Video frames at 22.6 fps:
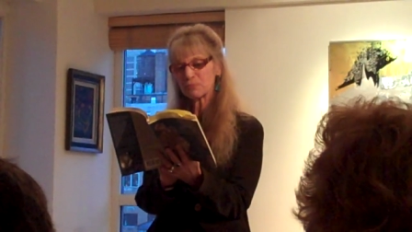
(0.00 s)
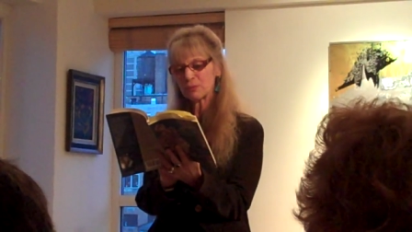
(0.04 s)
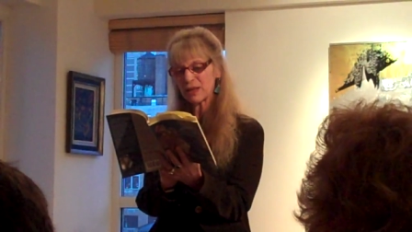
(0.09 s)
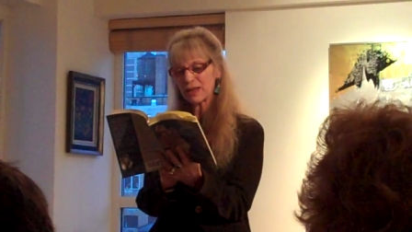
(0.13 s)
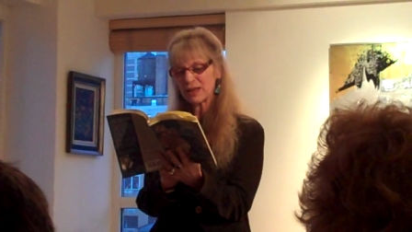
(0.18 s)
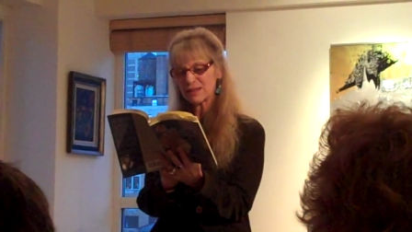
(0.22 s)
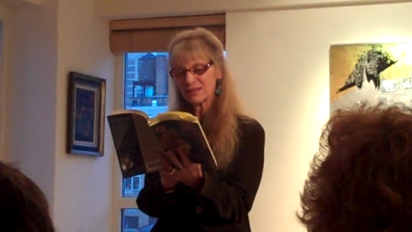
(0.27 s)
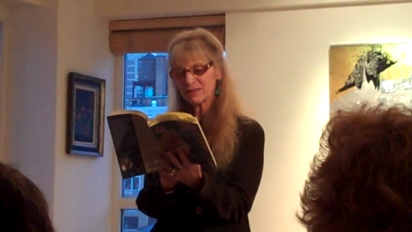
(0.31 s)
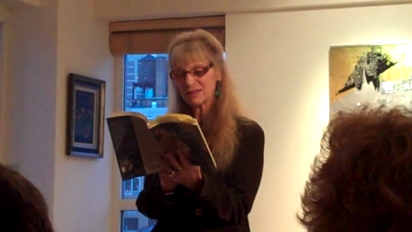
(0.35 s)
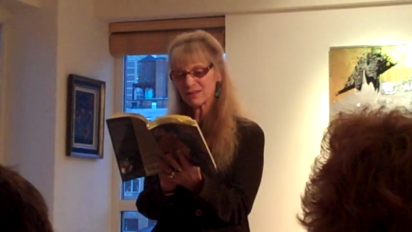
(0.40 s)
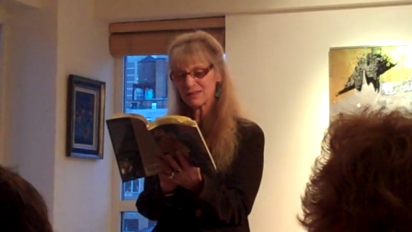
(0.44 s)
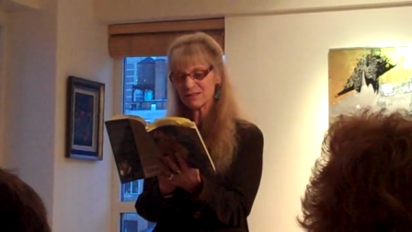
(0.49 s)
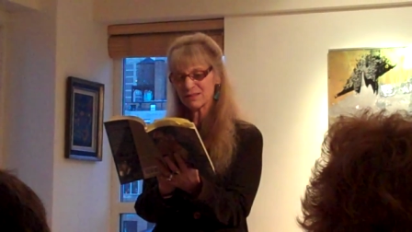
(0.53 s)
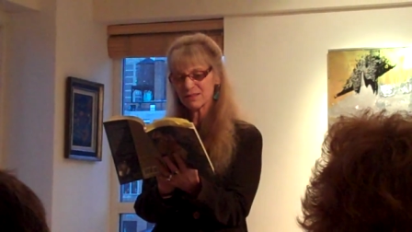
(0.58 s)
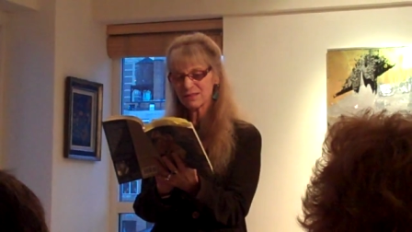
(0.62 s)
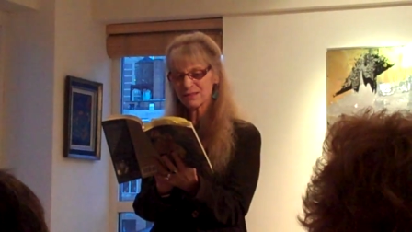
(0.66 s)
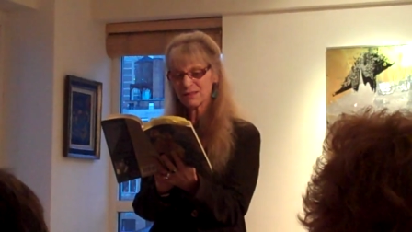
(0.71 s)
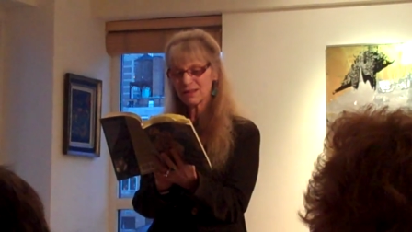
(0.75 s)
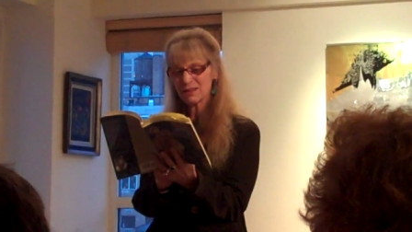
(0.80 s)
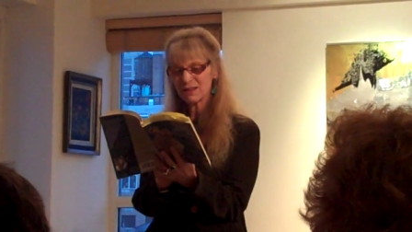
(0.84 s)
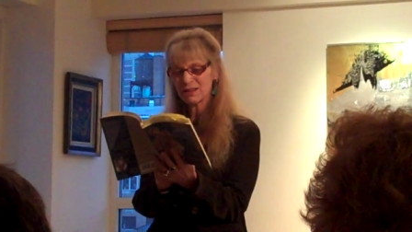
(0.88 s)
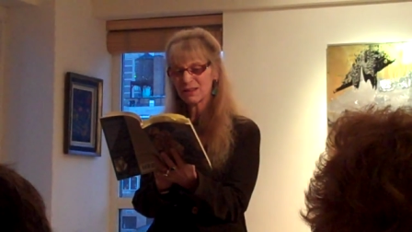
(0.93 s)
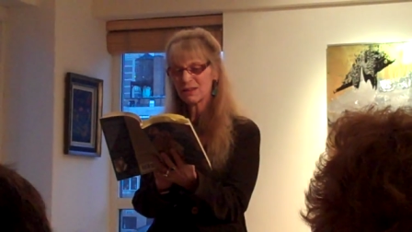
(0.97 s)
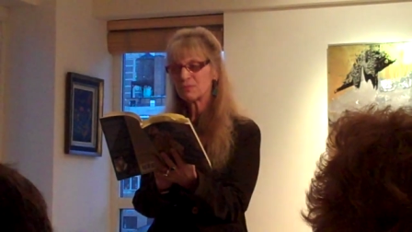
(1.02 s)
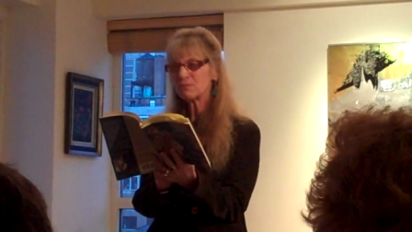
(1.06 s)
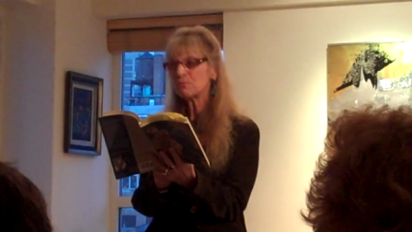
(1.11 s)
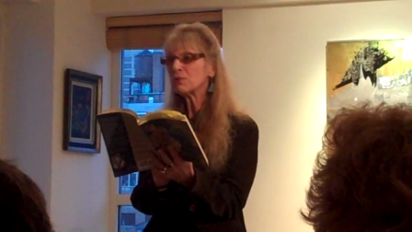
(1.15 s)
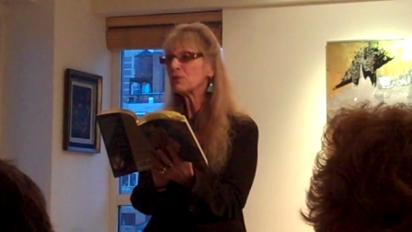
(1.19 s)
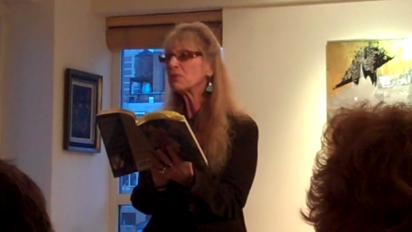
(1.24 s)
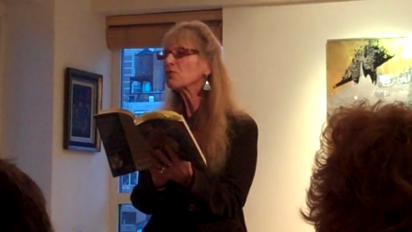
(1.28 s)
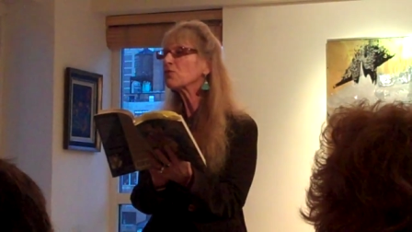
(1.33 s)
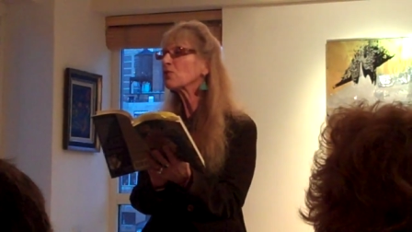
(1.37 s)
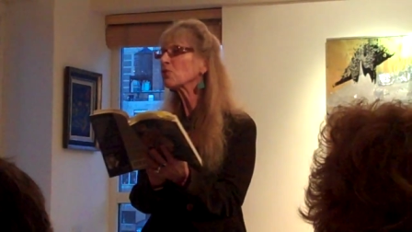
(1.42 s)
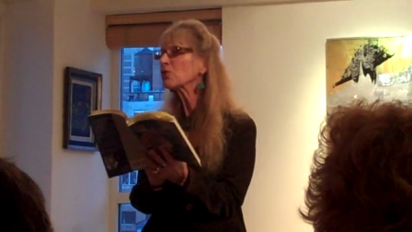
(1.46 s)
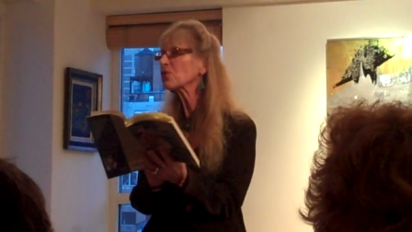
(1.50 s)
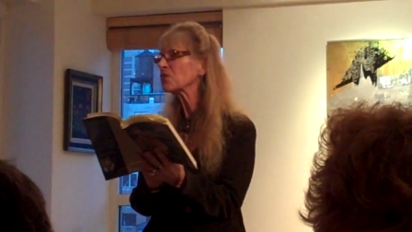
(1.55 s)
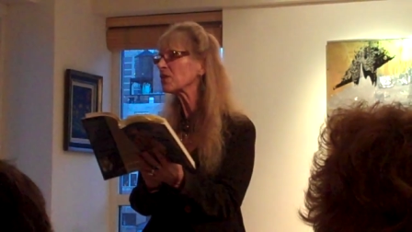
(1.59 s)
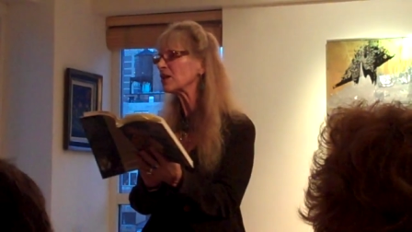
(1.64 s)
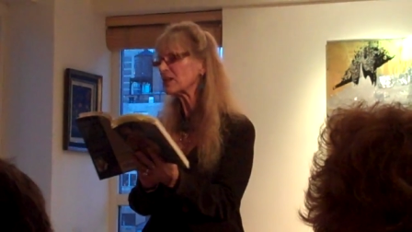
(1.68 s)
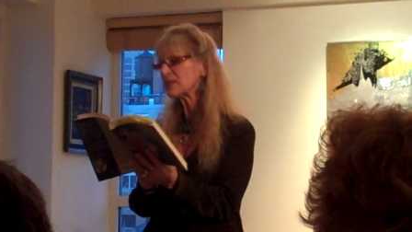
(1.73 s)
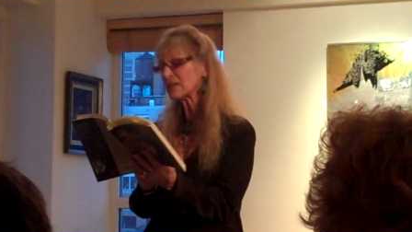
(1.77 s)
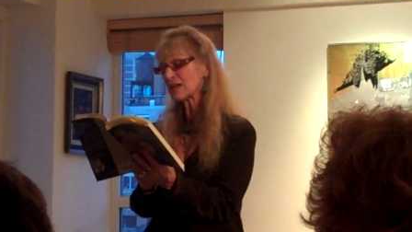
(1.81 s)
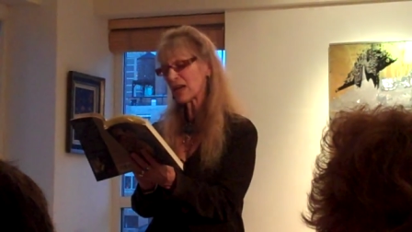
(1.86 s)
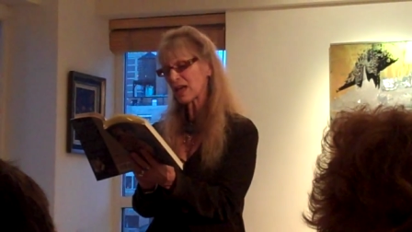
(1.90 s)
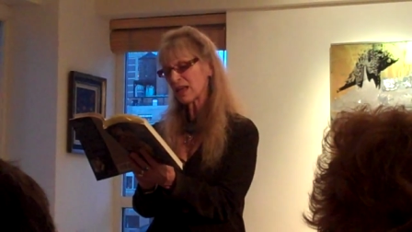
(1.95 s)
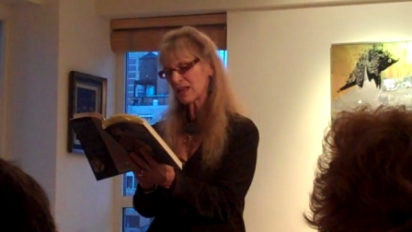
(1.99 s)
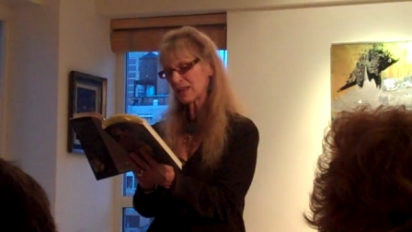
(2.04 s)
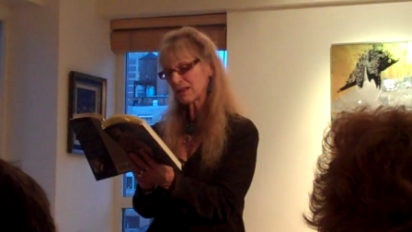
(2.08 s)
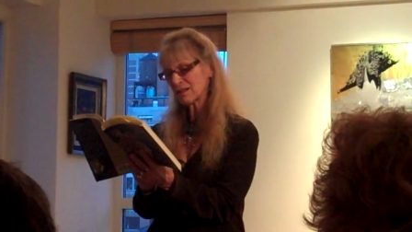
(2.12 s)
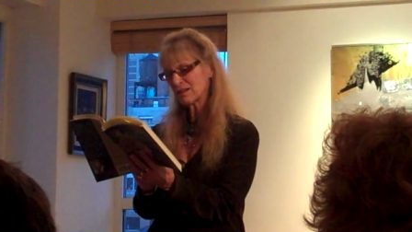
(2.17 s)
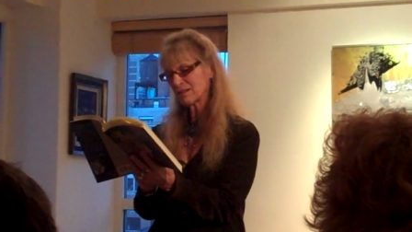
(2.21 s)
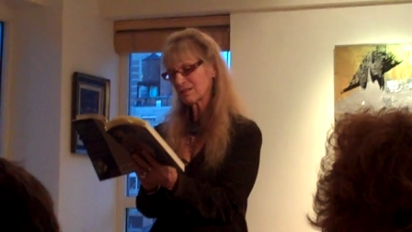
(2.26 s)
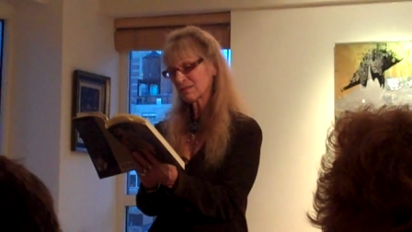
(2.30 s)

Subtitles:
places before they died.